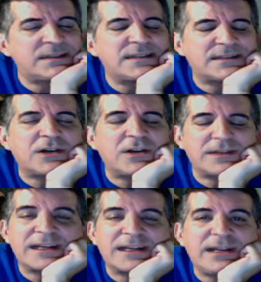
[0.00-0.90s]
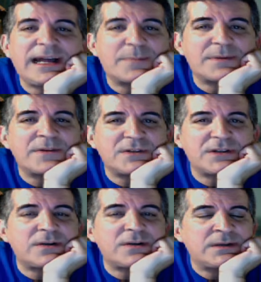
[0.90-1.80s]
called It Could Happen to
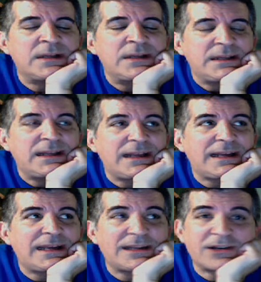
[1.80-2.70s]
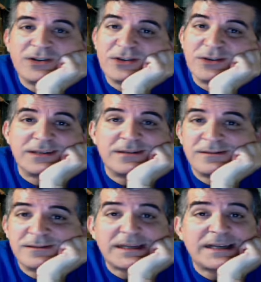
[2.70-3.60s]
You, and it could.
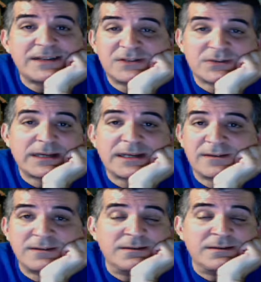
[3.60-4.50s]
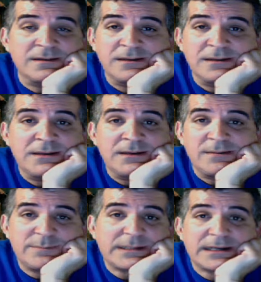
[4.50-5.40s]
Gay, straight,
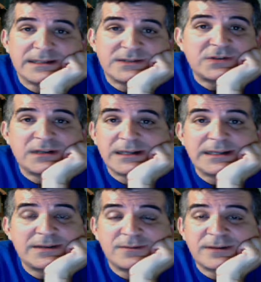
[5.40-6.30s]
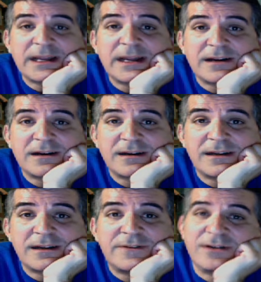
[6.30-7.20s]
bi, tri, I don't care.
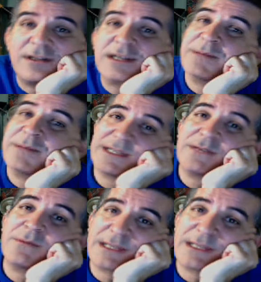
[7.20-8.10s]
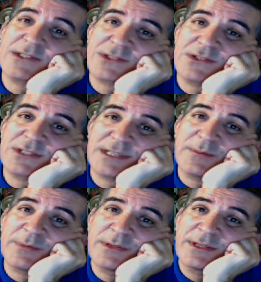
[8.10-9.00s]
If you're in a committed
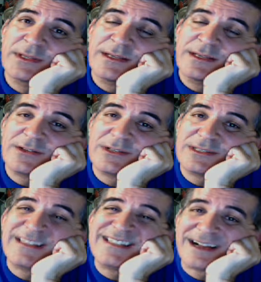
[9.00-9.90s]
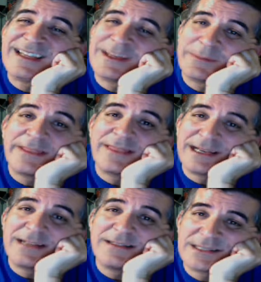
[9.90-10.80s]
relationship, you need to document
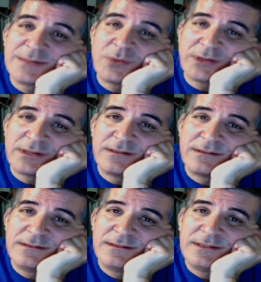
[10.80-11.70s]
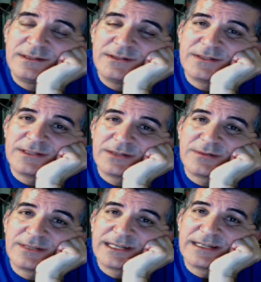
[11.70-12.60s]
that somewhere so
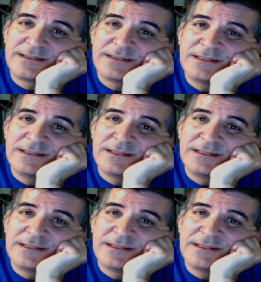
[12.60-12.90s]
that,